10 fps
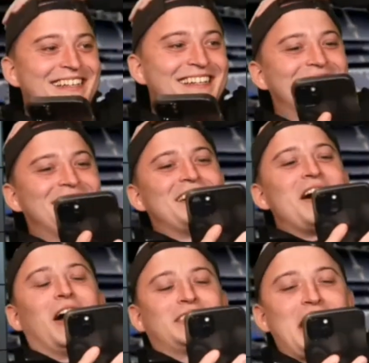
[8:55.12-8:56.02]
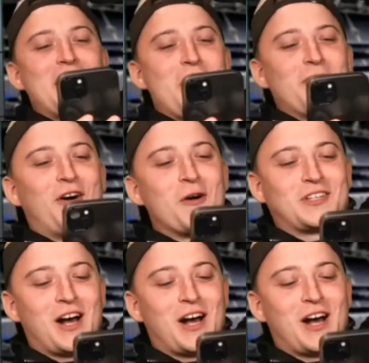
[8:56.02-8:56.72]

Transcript: I see you at full time.